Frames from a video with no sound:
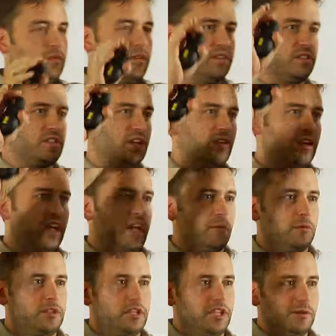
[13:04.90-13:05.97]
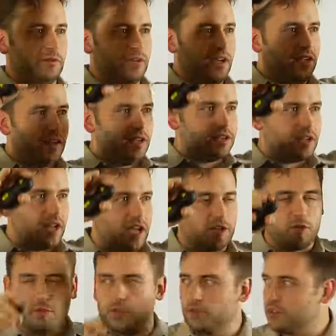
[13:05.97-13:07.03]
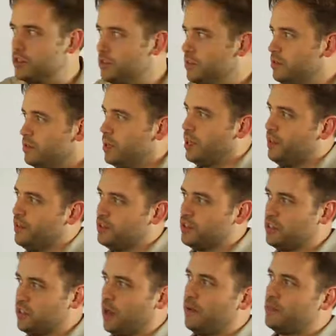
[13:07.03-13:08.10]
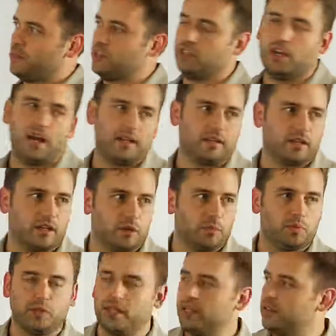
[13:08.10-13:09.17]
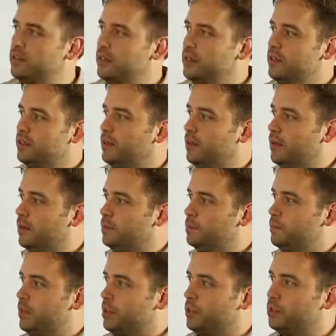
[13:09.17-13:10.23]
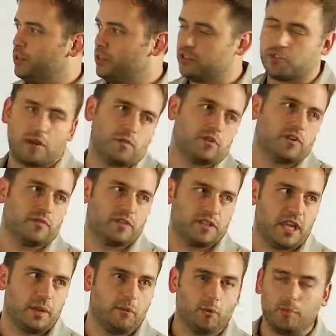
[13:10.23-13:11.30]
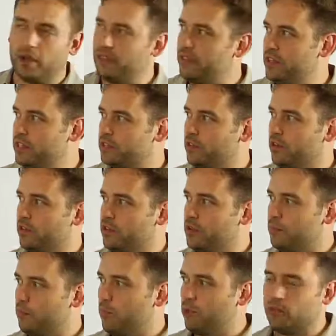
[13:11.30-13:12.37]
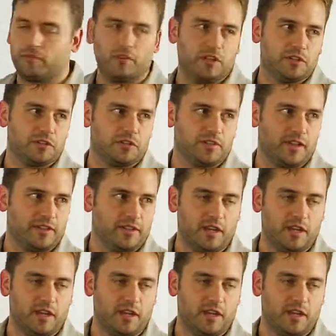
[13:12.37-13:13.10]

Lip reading: consider again we're dealing with entities and attributes, and this is obviously not a complete description of the table, but these are the important features of that